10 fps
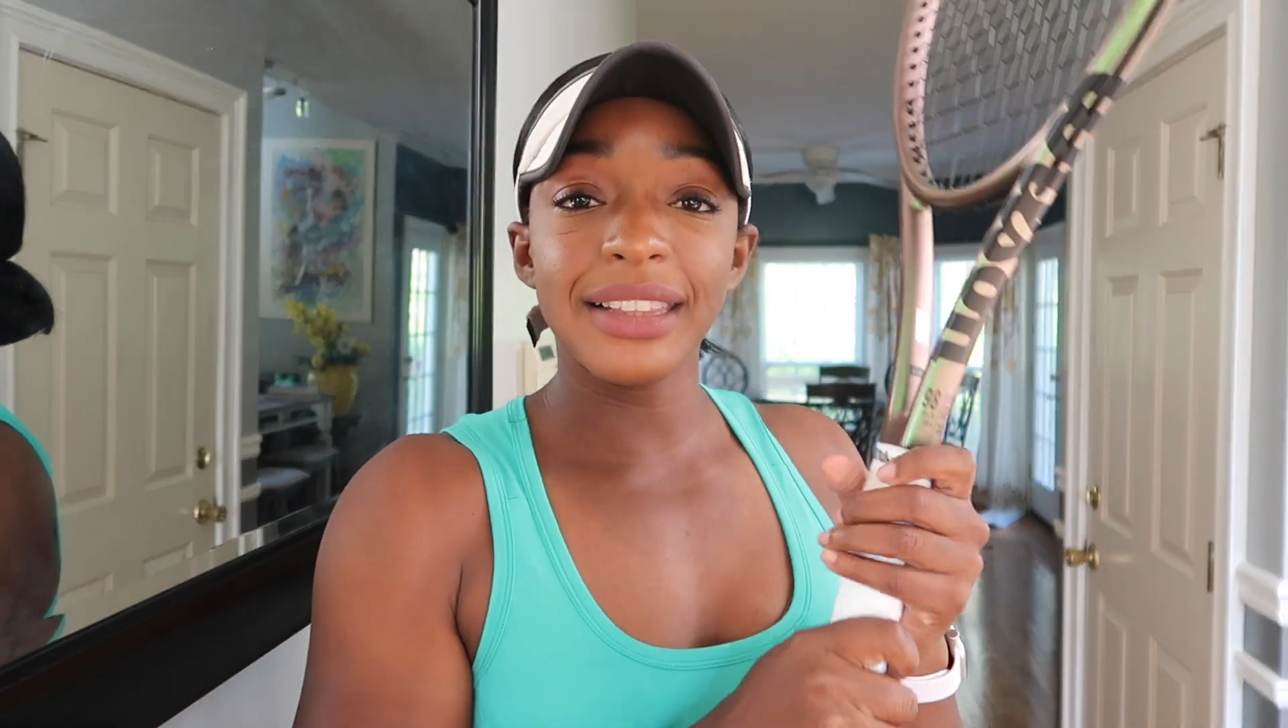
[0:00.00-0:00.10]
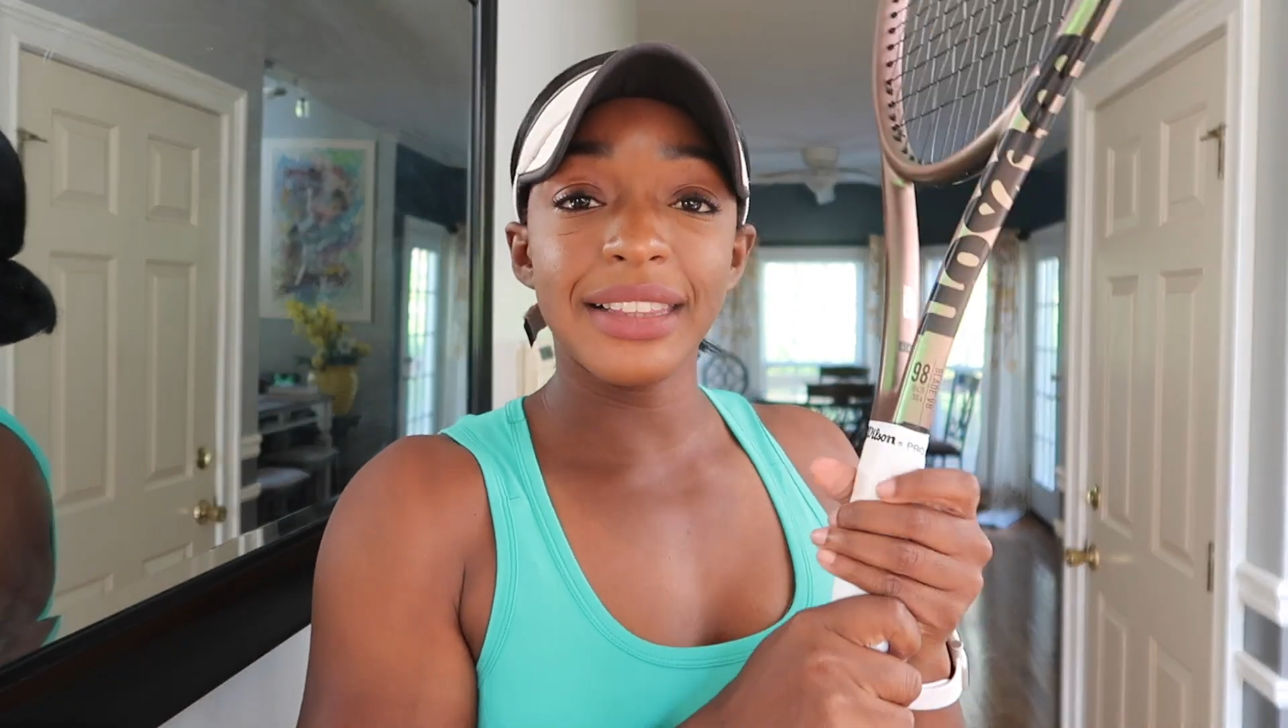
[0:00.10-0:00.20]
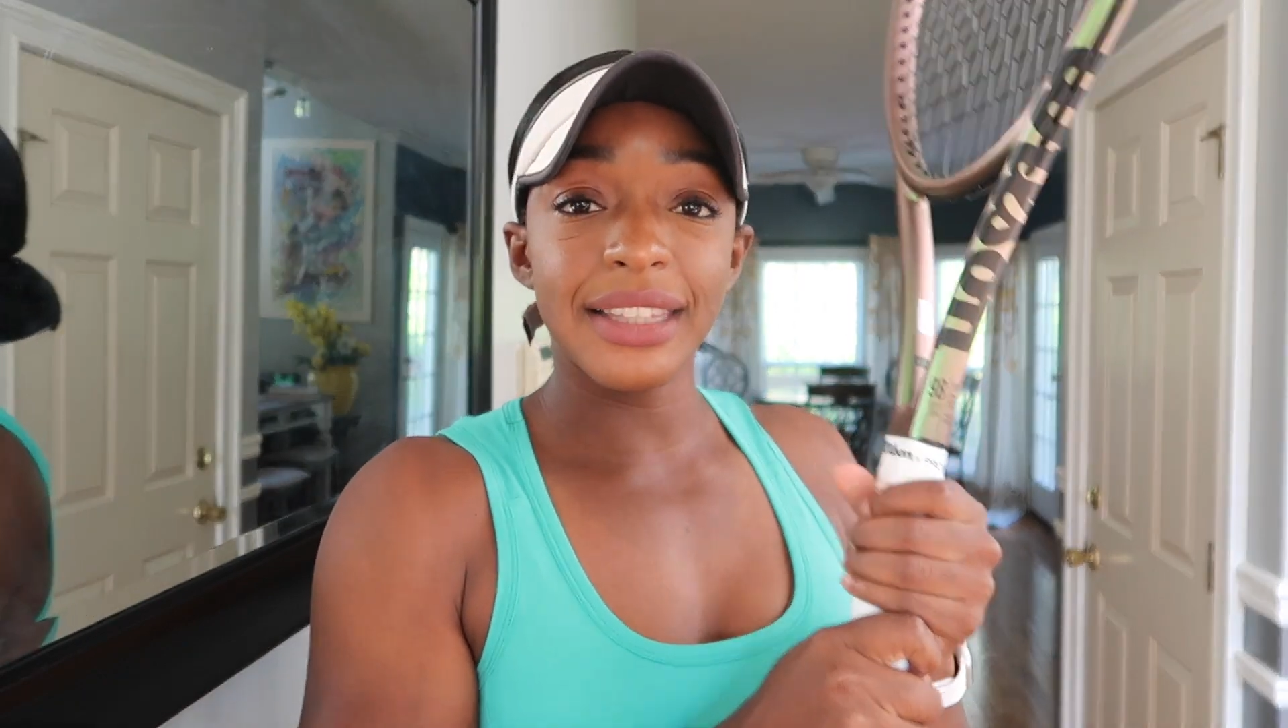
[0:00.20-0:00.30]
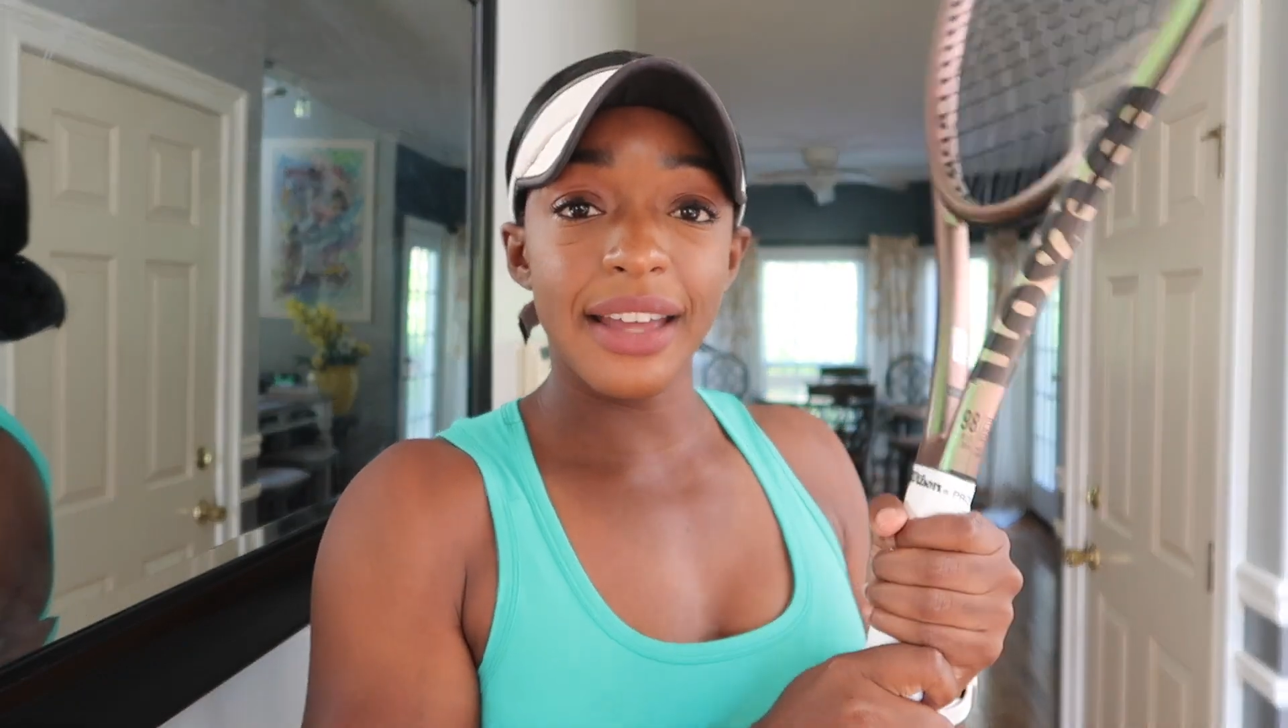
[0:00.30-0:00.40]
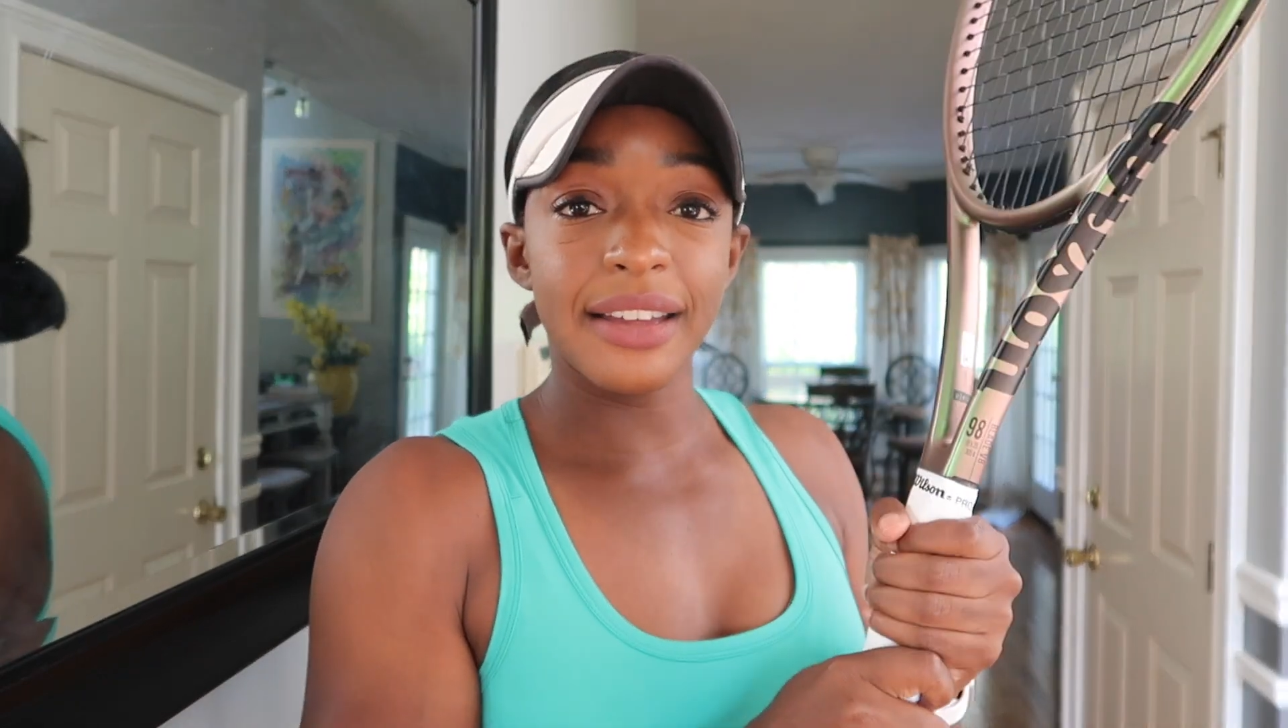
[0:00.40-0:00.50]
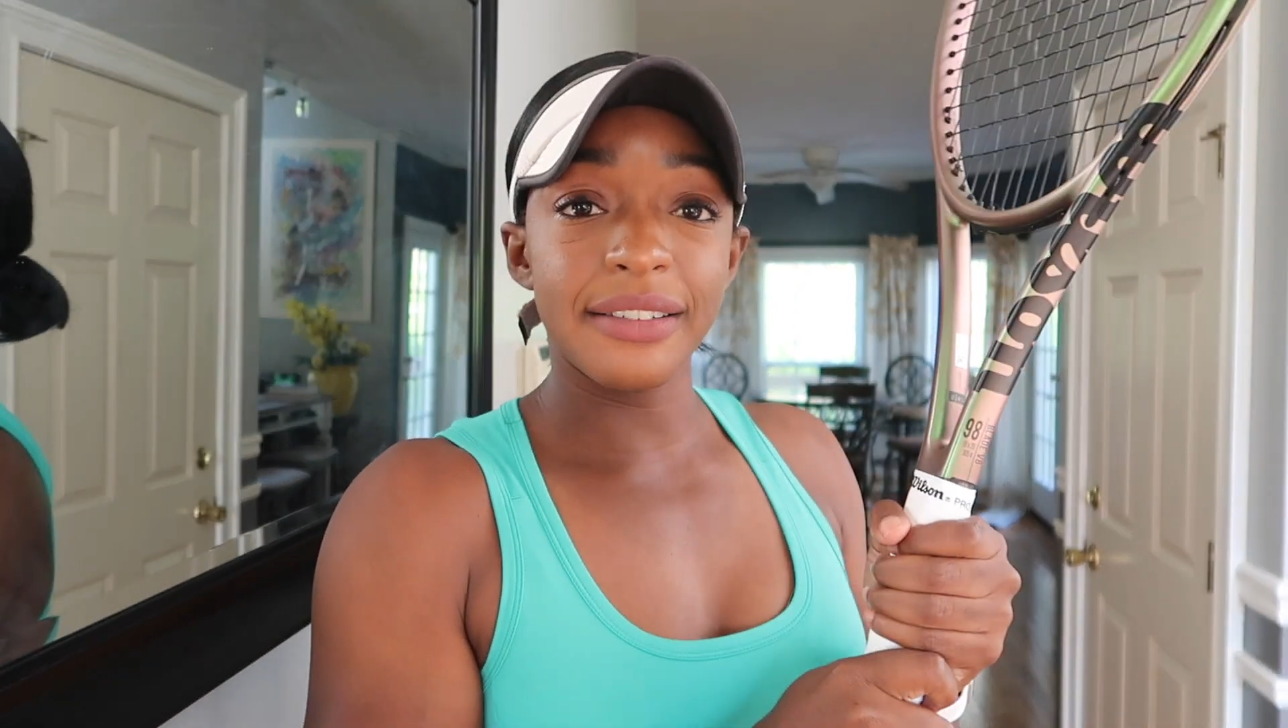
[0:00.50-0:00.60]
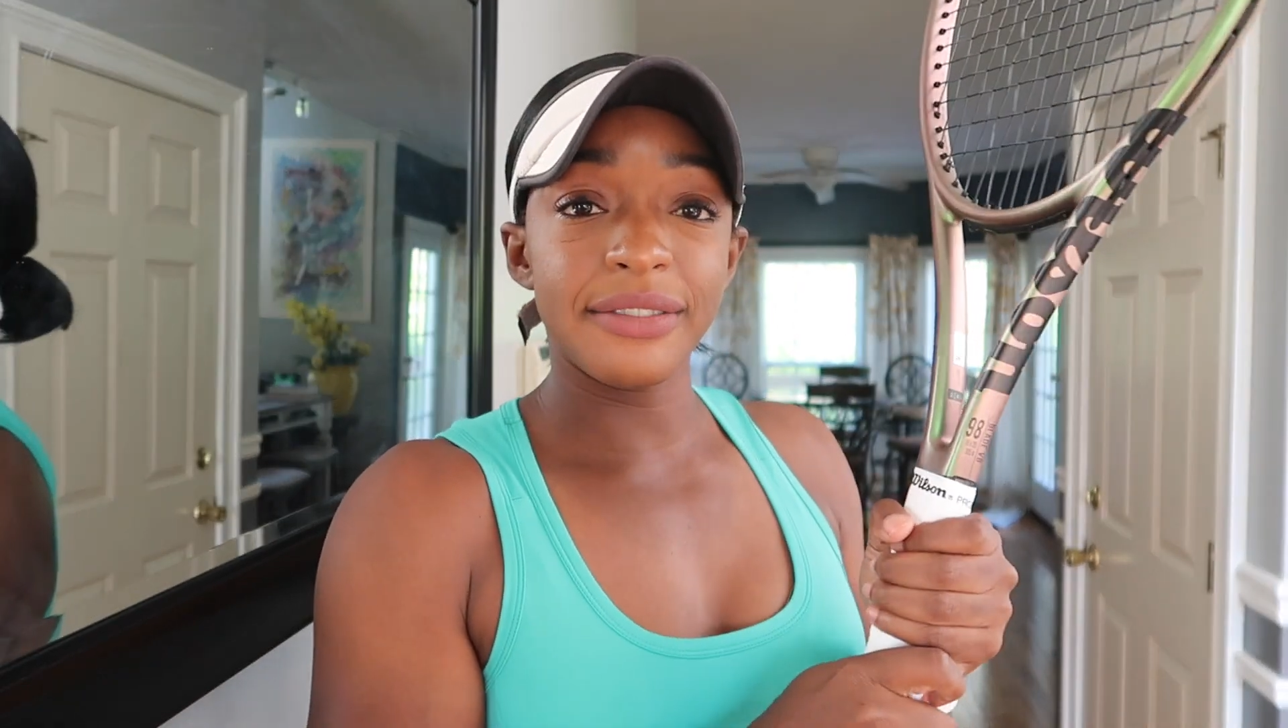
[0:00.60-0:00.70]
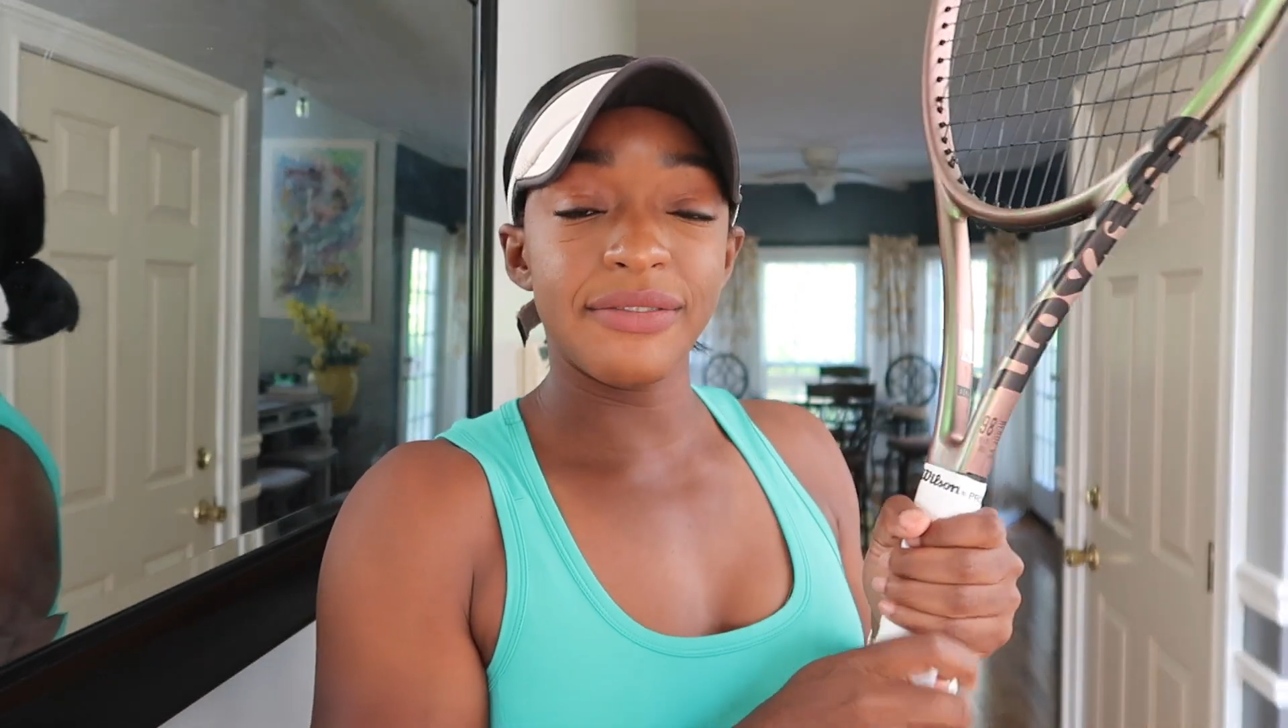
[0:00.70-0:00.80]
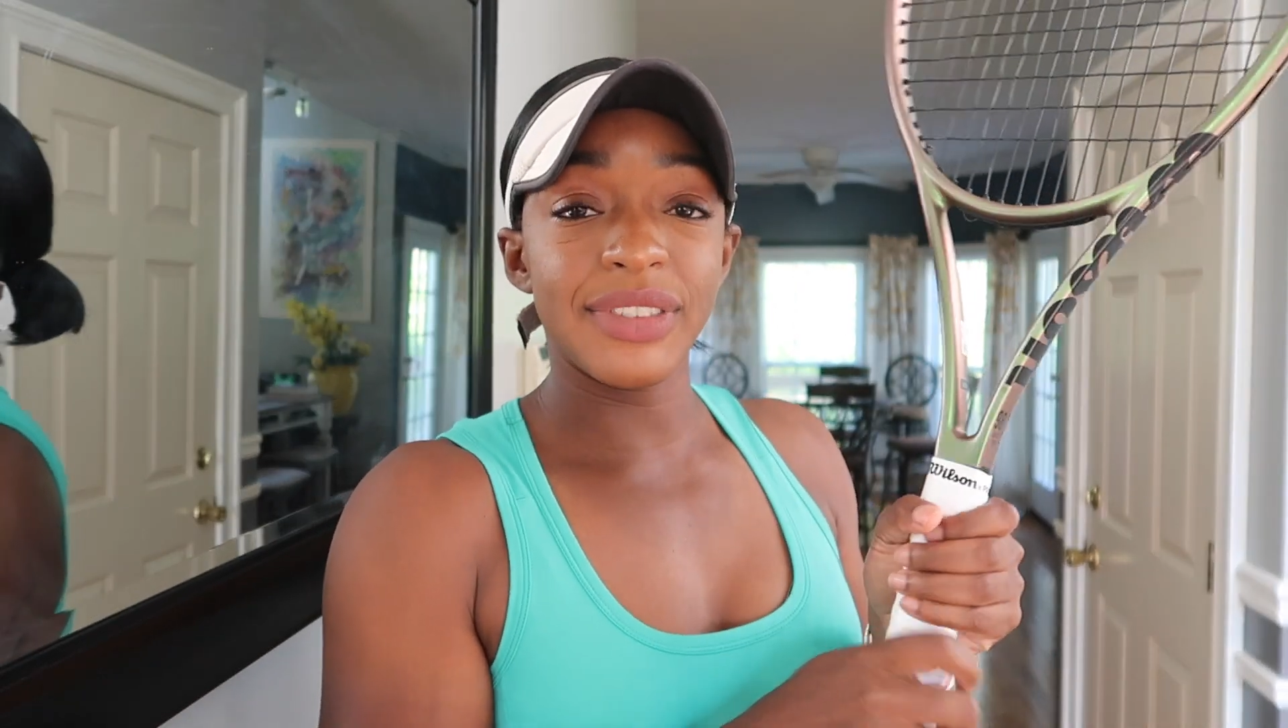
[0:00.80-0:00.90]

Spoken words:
love